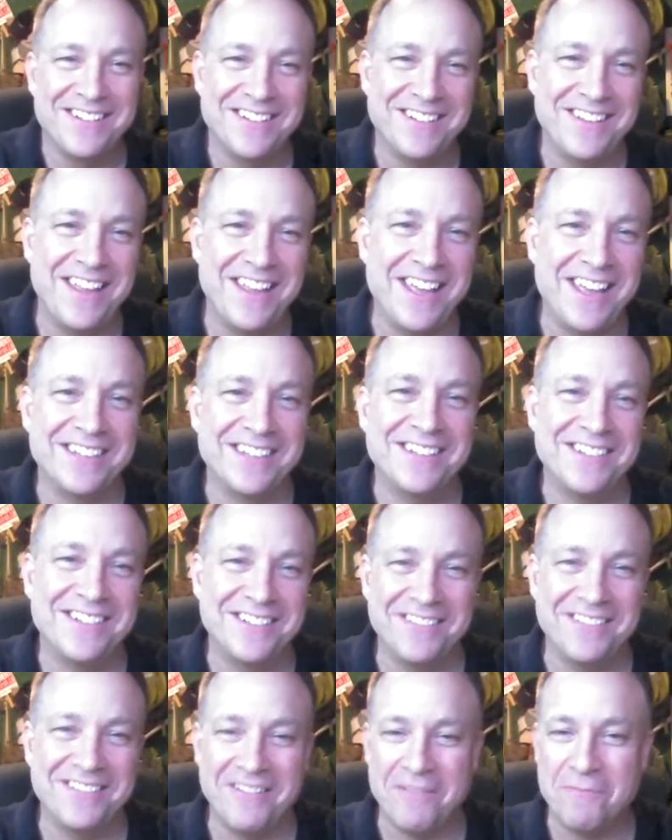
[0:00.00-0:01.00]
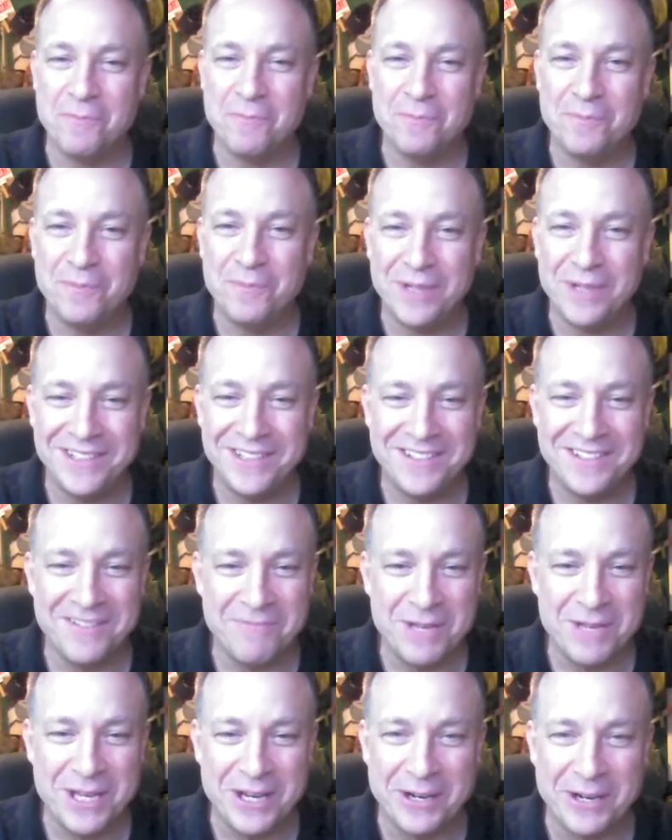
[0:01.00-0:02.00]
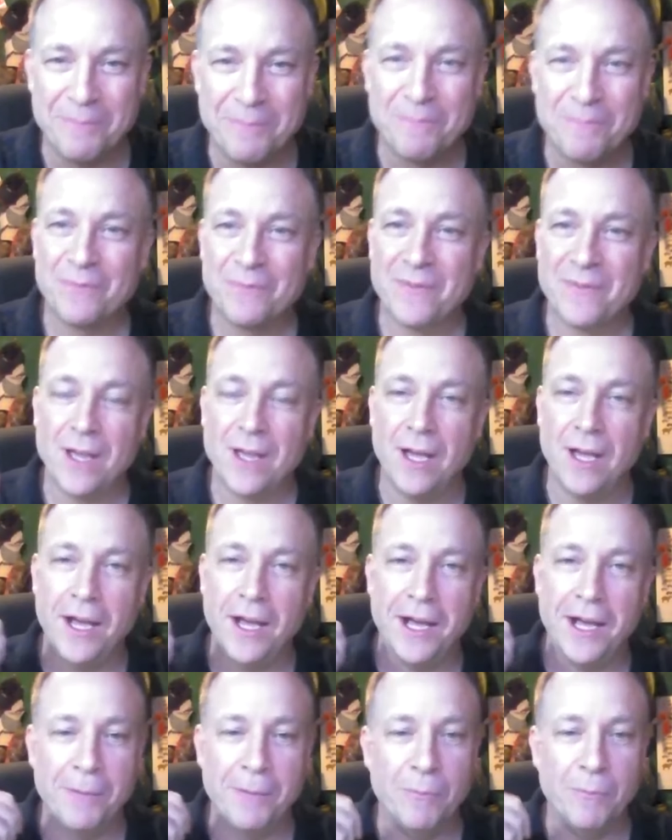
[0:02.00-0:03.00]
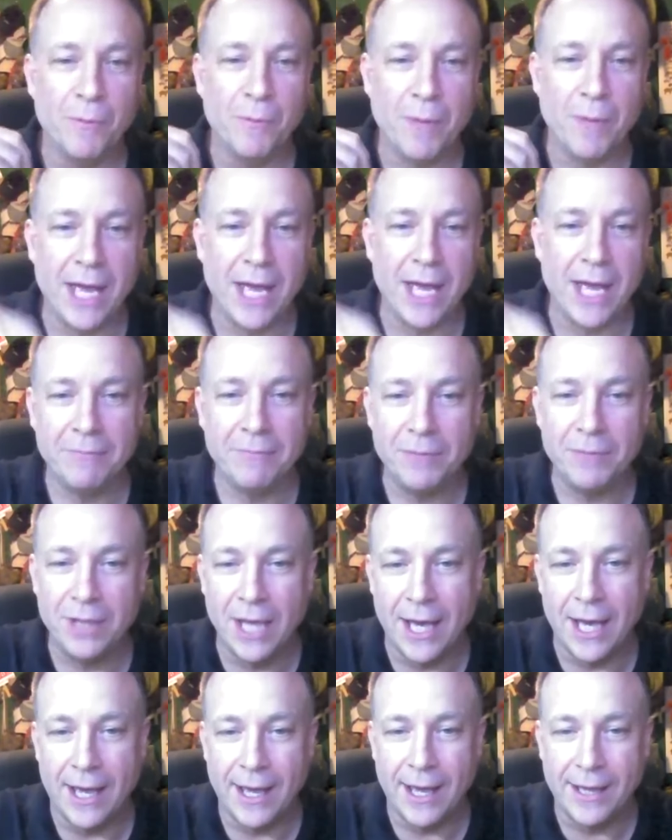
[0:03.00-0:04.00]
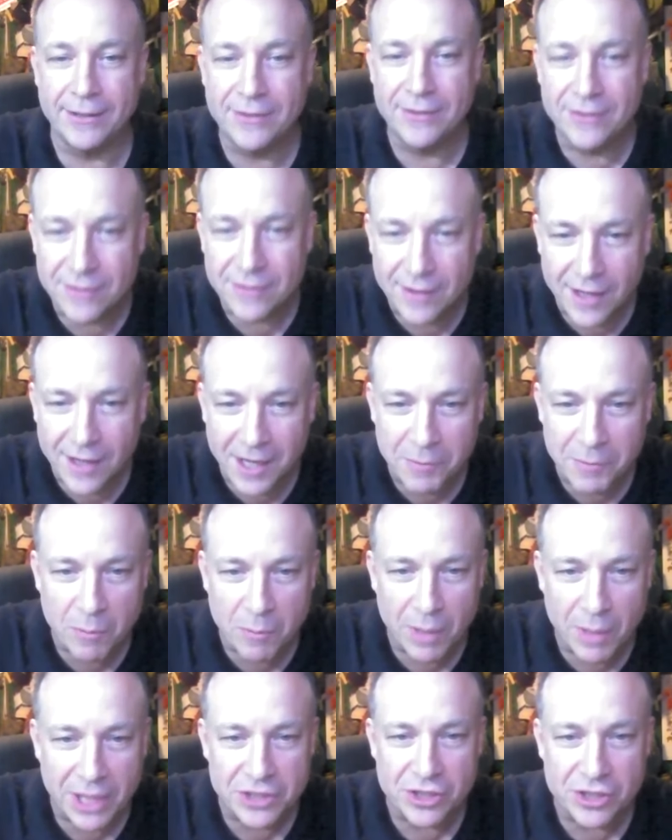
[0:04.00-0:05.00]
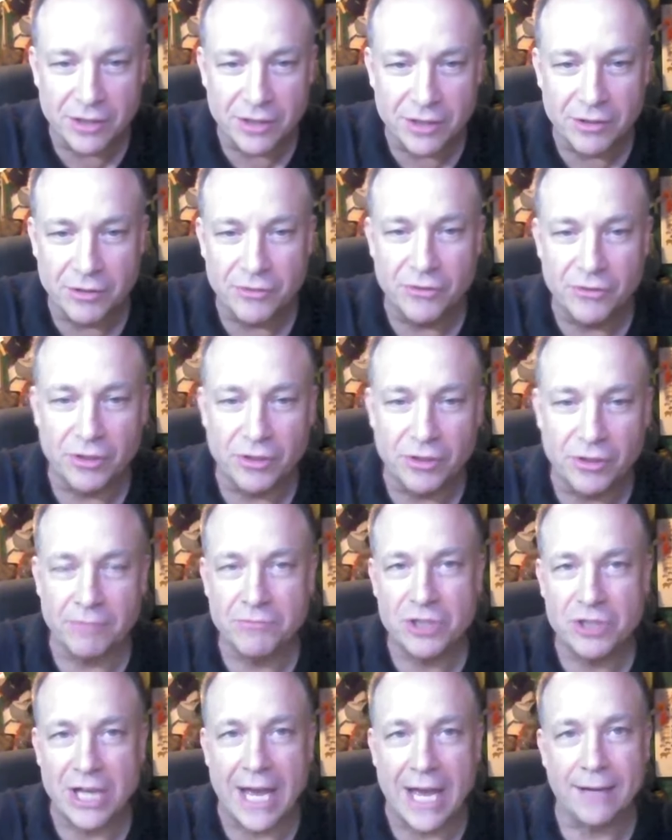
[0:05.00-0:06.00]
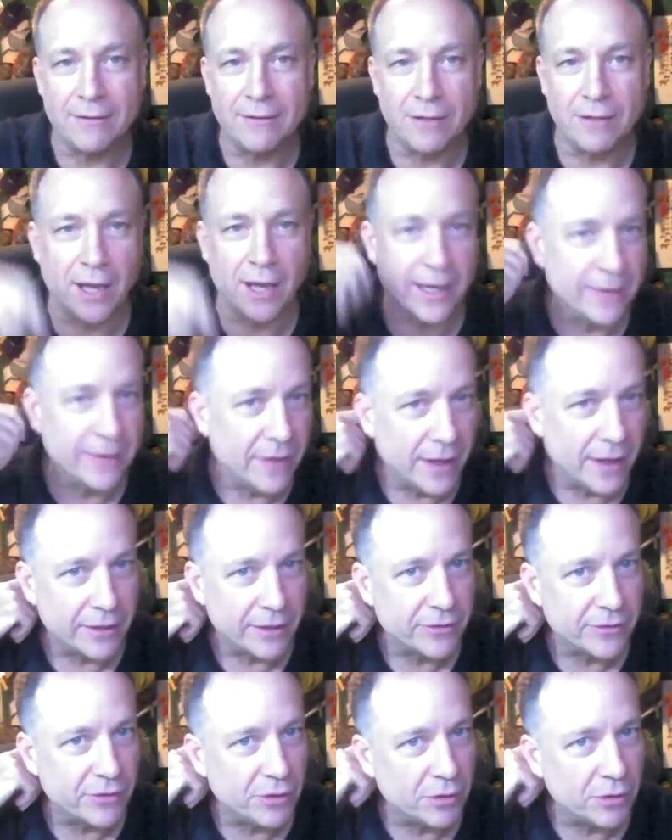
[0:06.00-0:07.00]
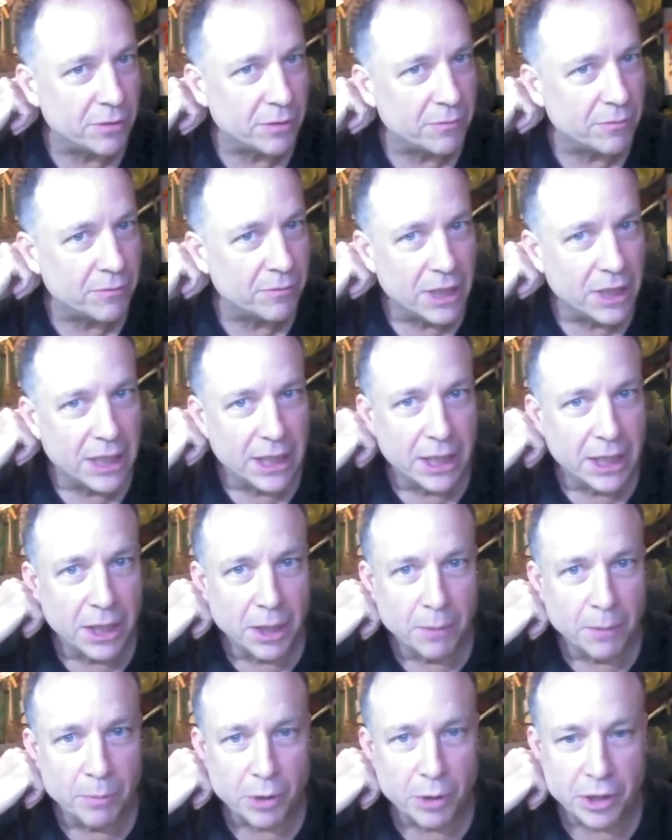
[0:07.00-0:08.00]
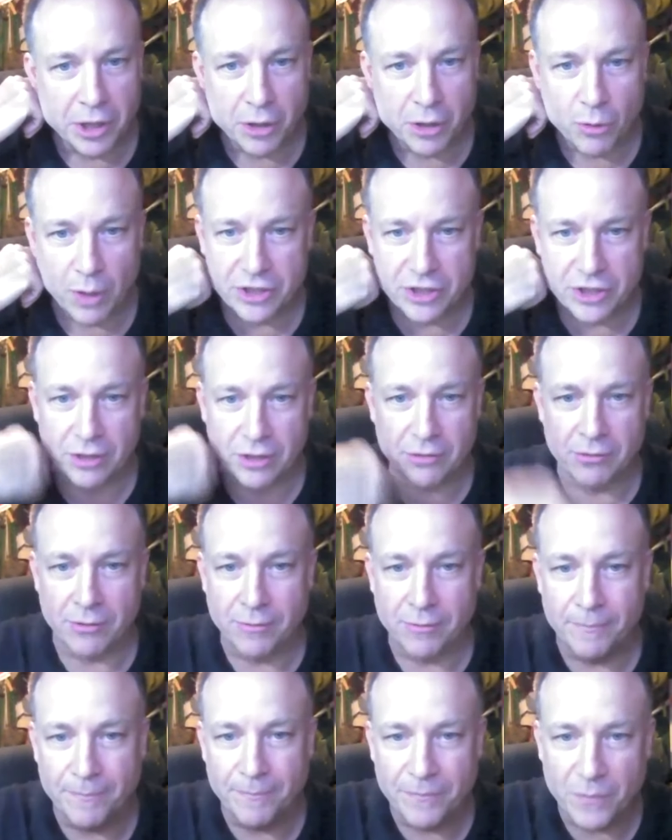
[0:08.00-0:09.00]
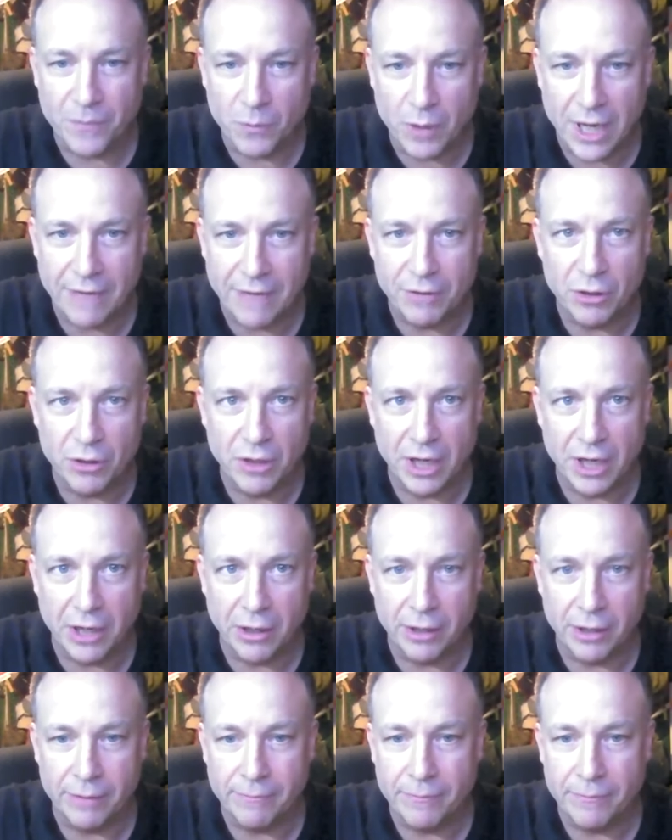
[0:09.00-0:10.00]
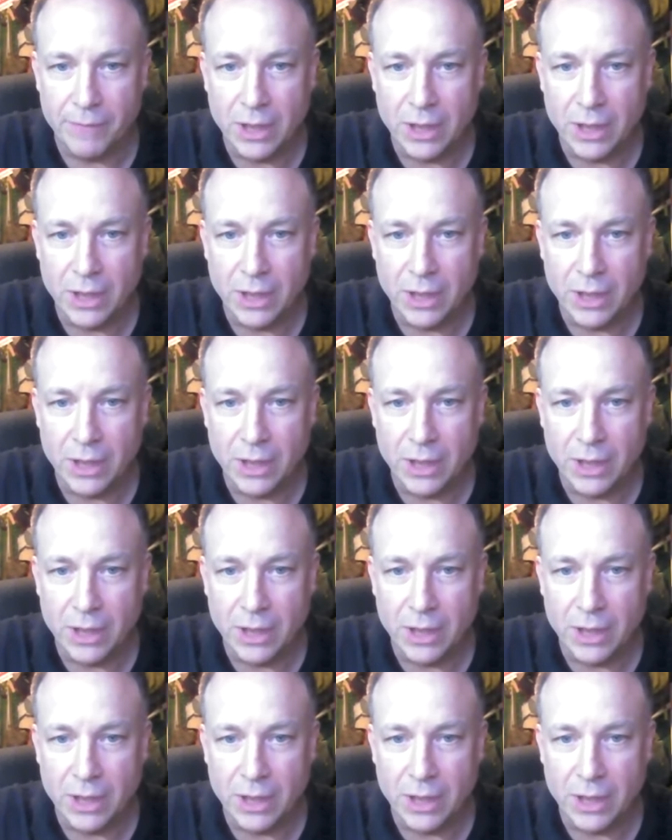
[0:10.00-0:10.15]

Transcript: Thanks. Um, pleased to be here. Um, and yeah, as Amy mentioned, there's the chat line there, so you can put in a question or what have you there, and